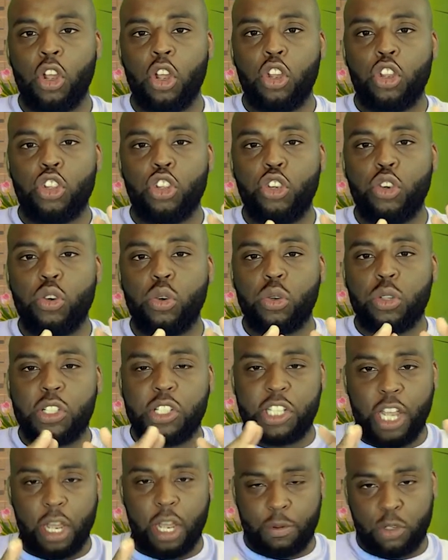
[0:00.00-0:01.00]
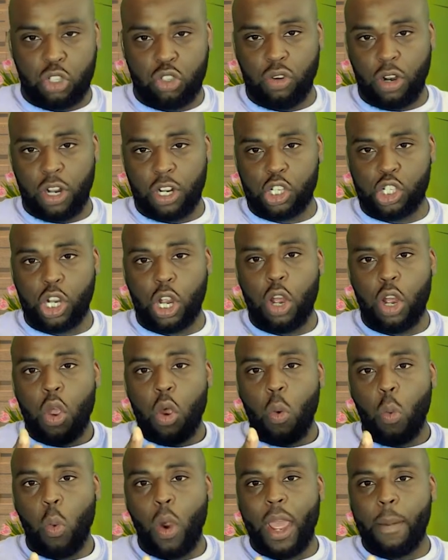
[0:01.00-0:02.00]
You could set up a structure
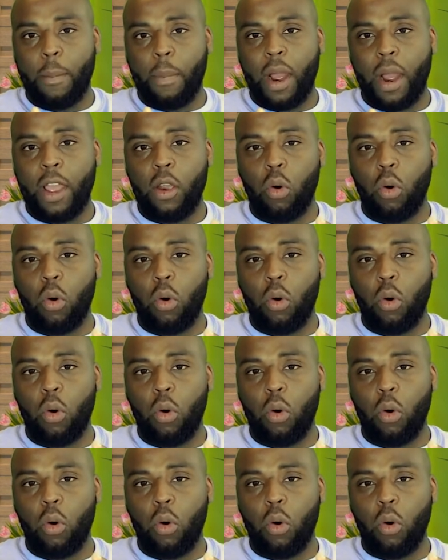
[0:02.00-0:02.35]
whereby